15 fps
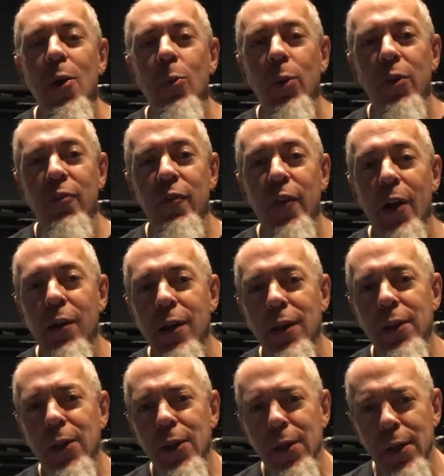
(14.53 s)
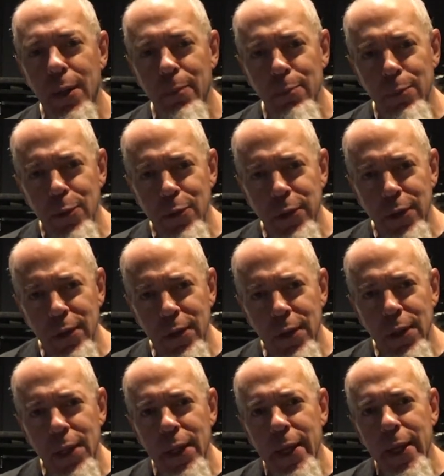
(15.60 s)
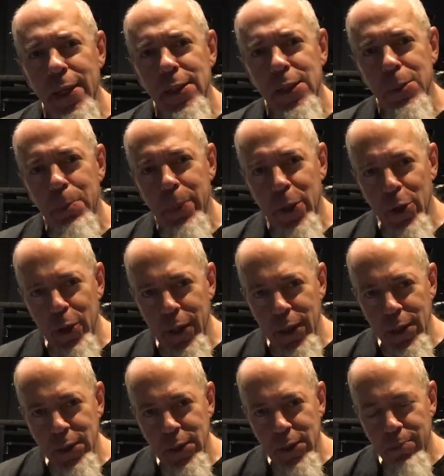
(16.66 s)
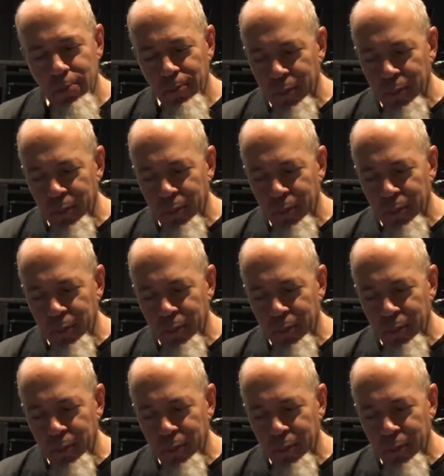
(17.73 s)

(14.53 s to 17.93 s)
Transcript: with very little musical experience.